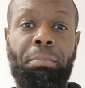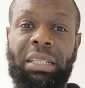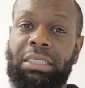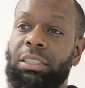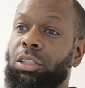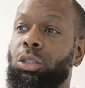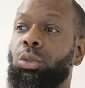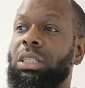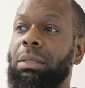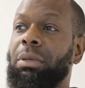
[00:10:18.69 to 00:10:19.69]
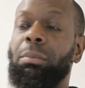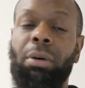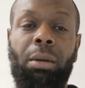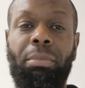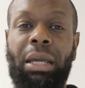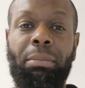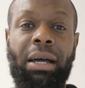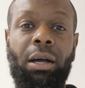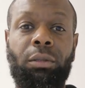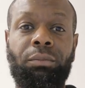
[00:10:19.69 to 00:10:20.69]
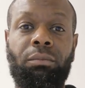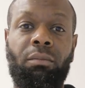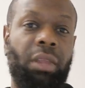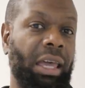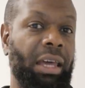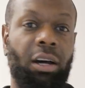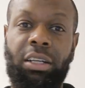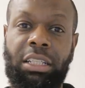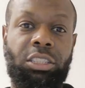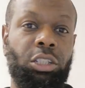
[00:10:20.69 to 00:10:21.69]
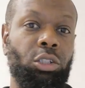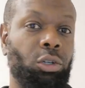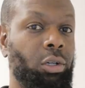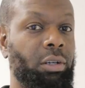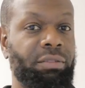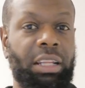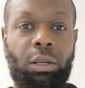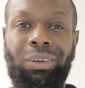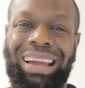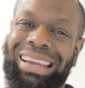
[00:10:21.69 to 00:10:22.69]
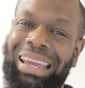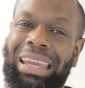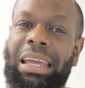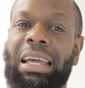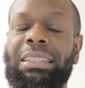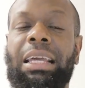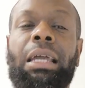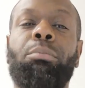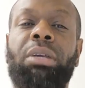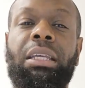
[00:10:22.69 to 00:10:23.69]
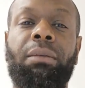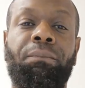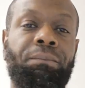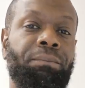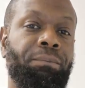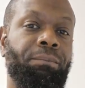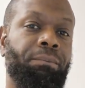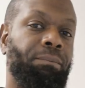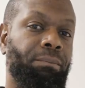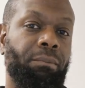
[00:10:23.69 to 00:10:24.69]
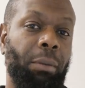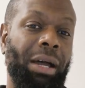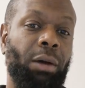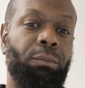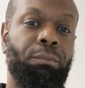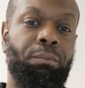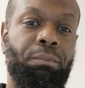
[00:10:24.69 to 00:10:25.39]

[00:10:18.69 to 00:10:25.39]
best thing to do is hit me up on PayPal, and I'll get to your video like ASAP. I'm out.